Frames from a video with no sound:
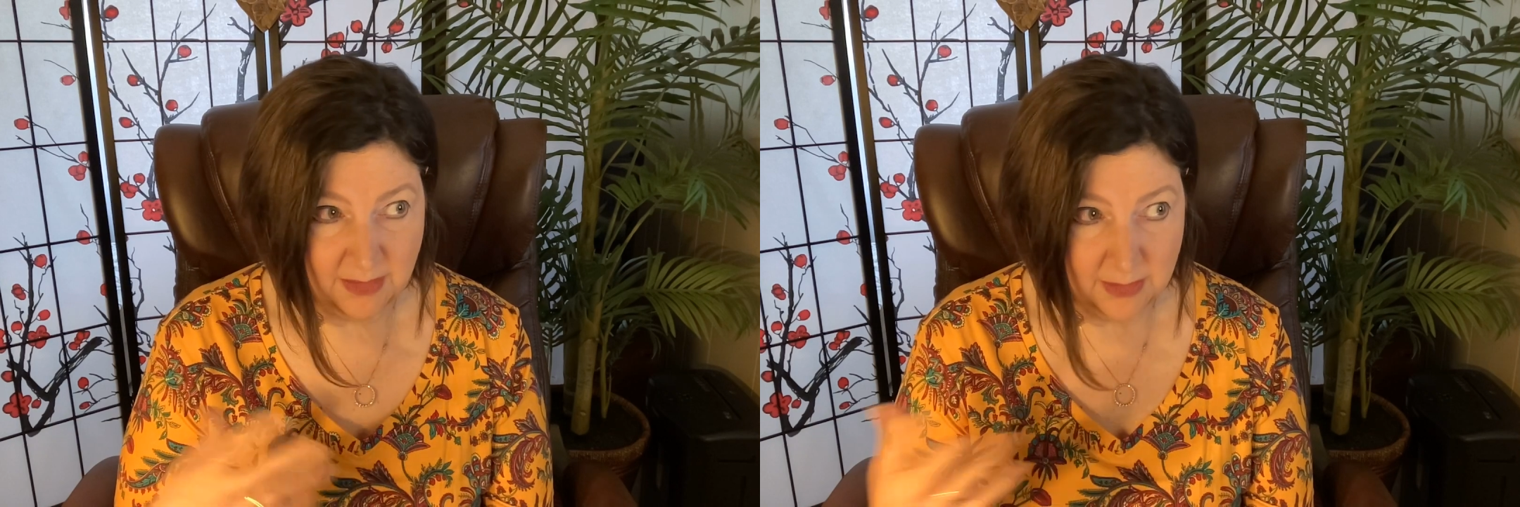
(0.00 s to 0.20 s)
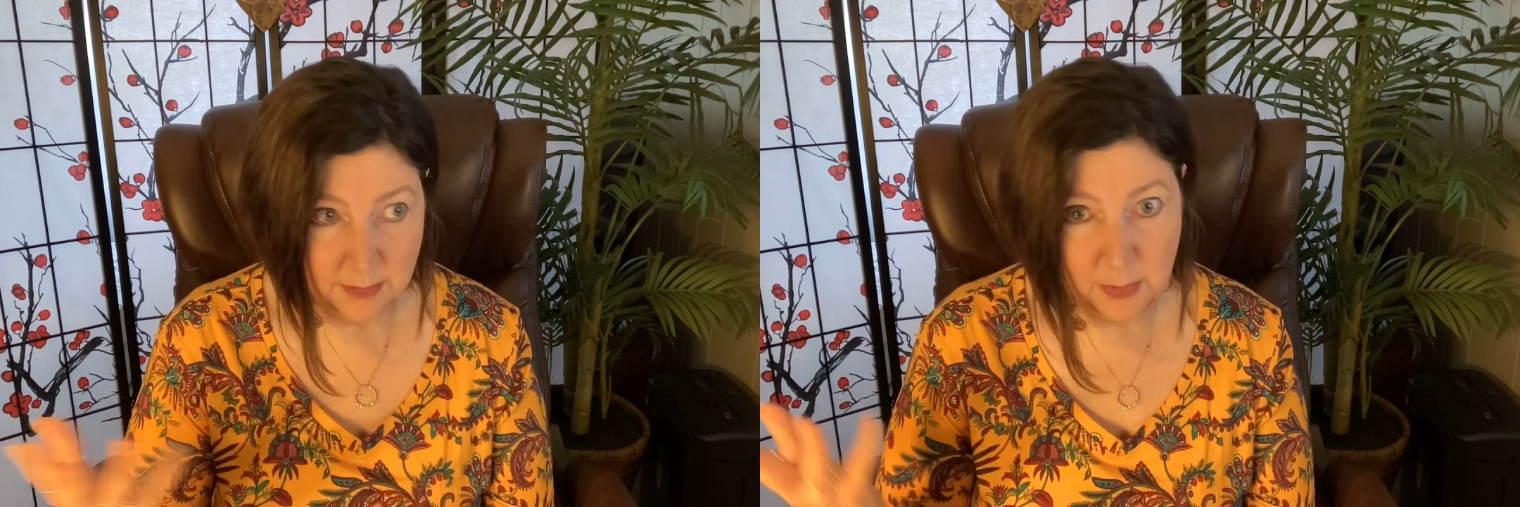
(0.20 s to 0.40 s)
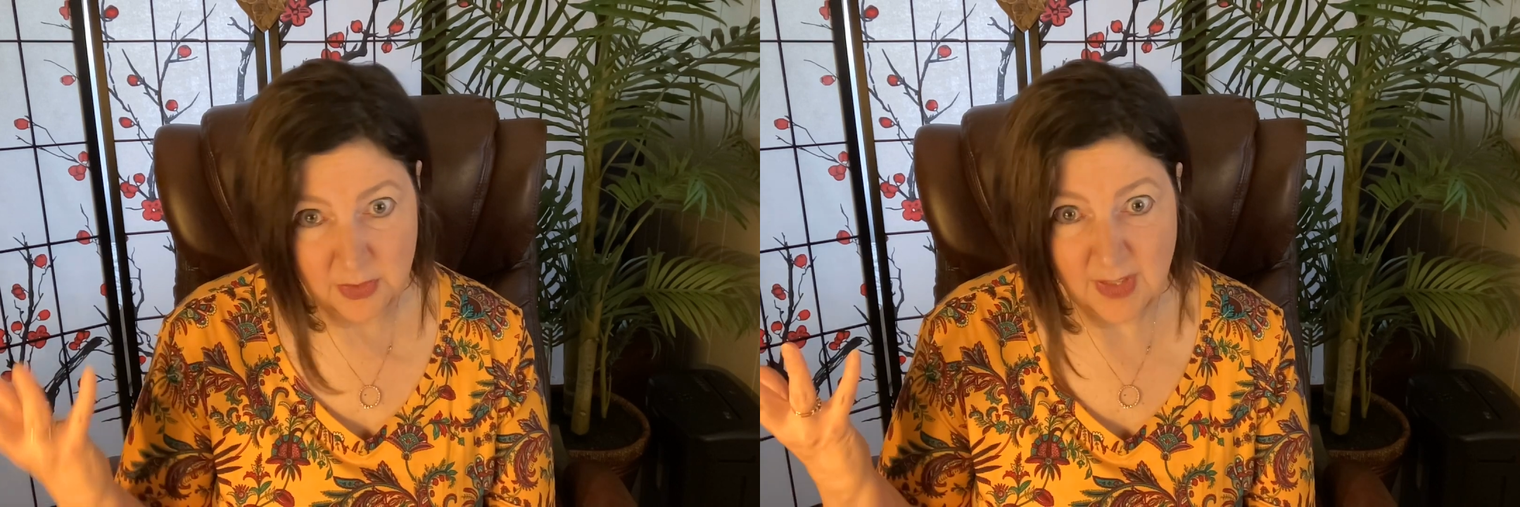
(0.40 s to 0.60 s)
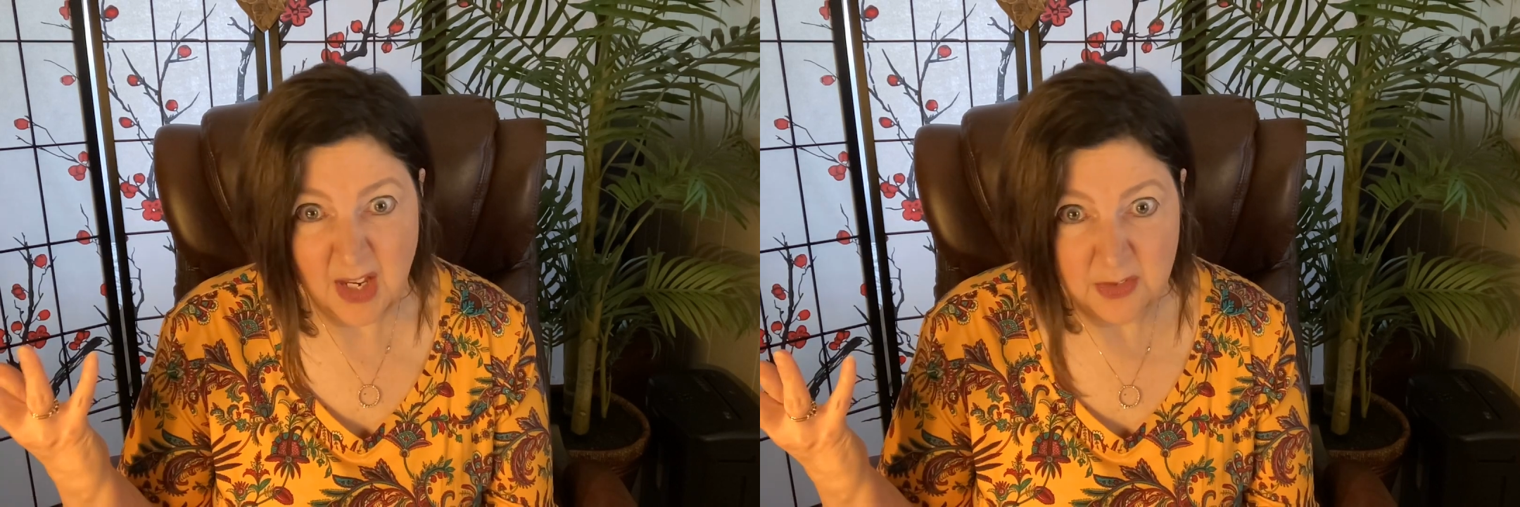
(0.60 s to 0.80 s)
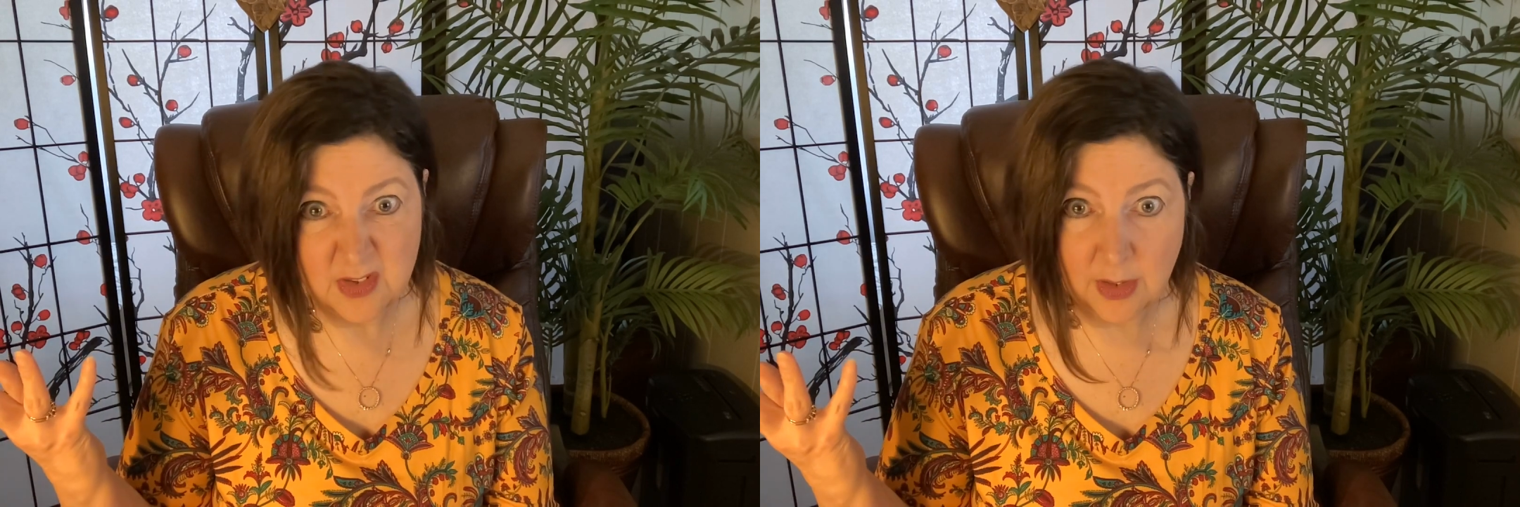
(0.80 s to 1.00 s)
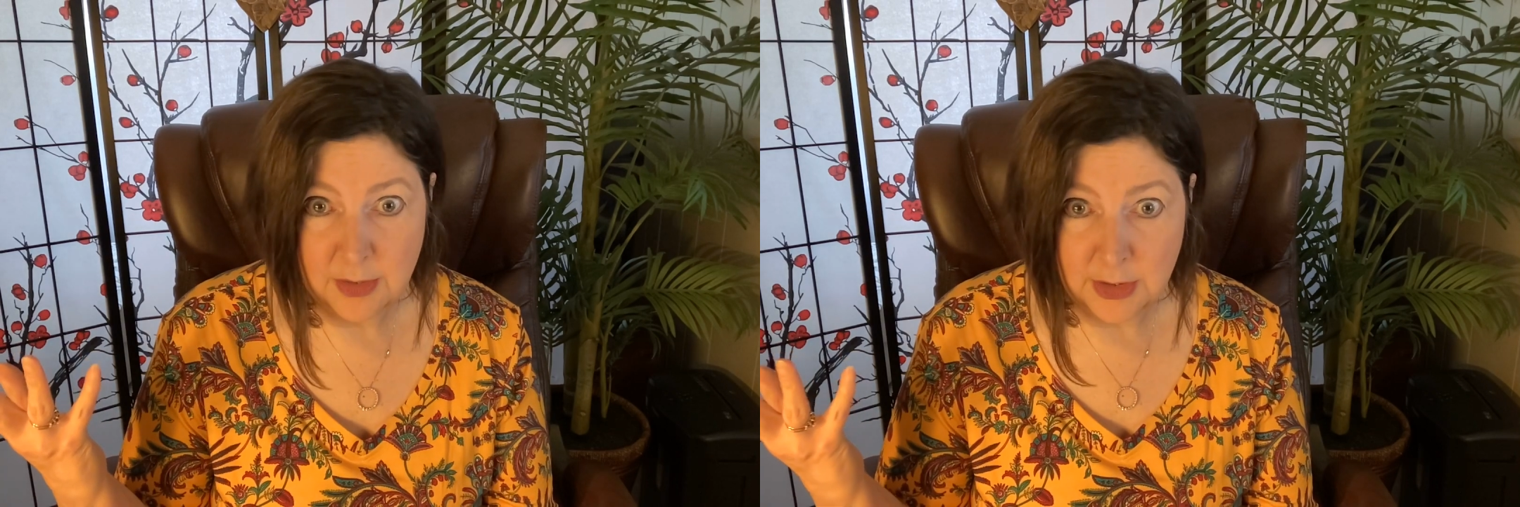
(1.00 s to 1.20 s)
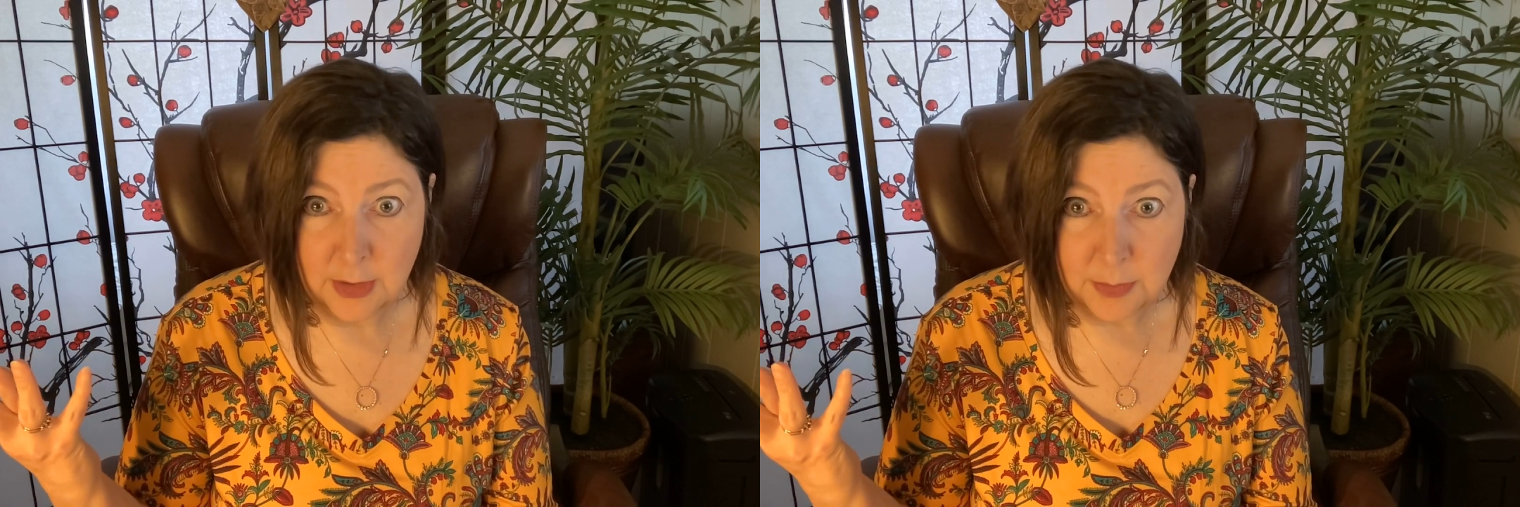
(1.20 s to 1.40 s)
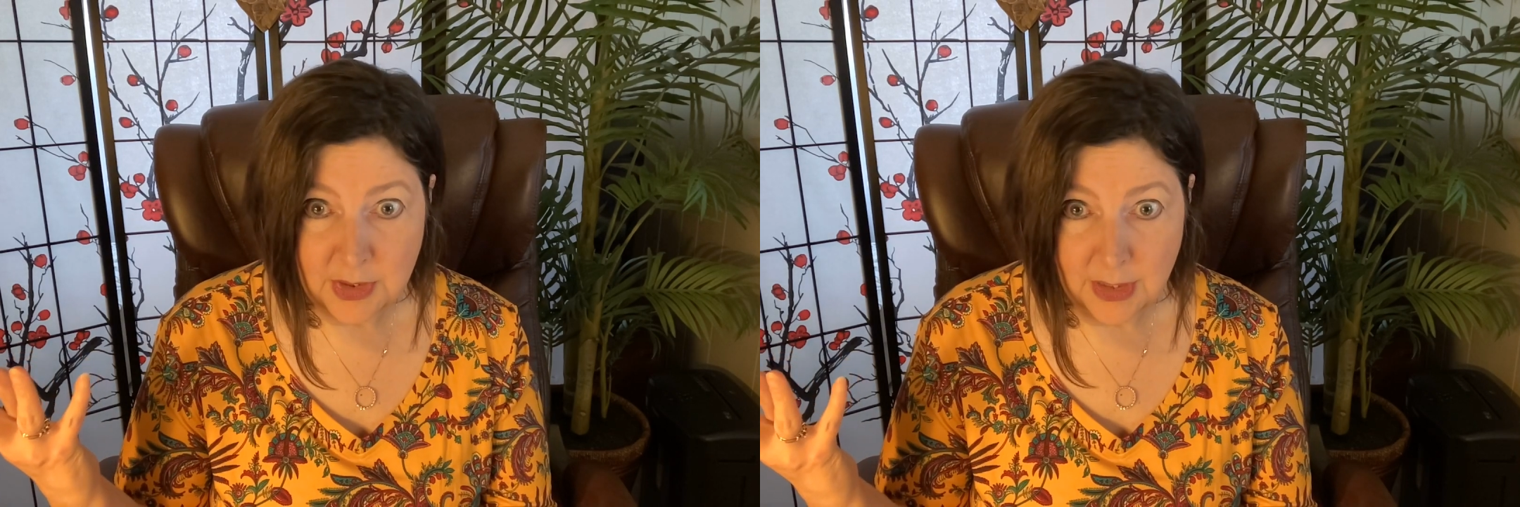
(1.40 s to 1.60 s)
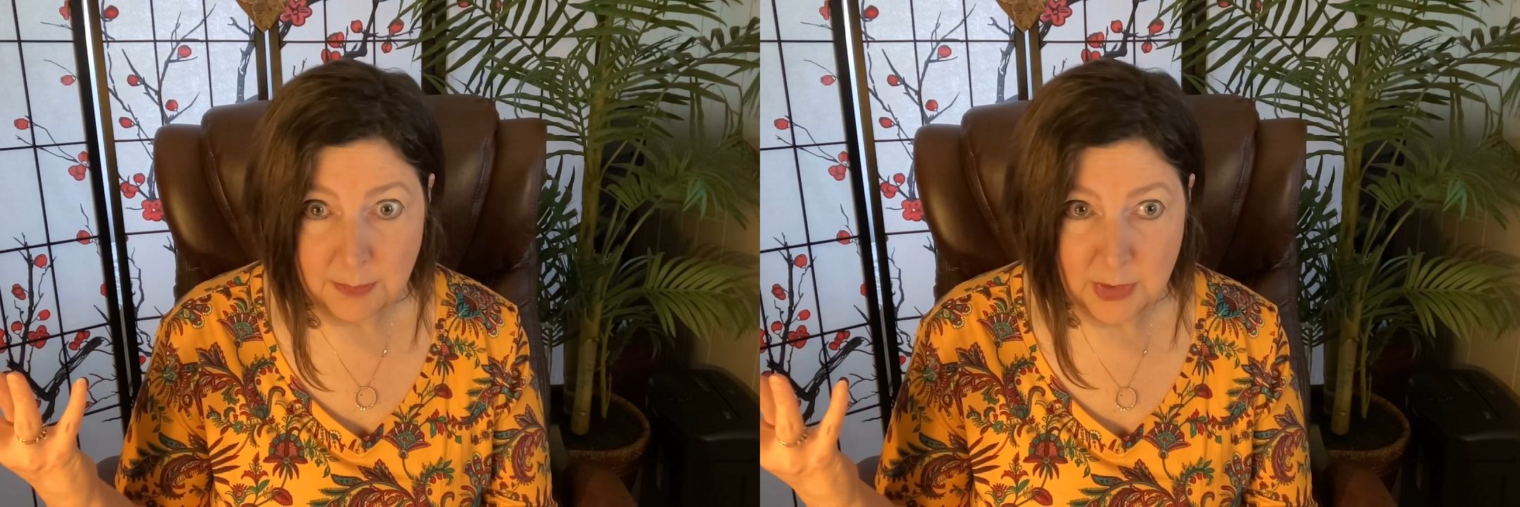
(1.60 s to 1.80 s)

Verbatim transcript: because most of the houses are cube-shaped,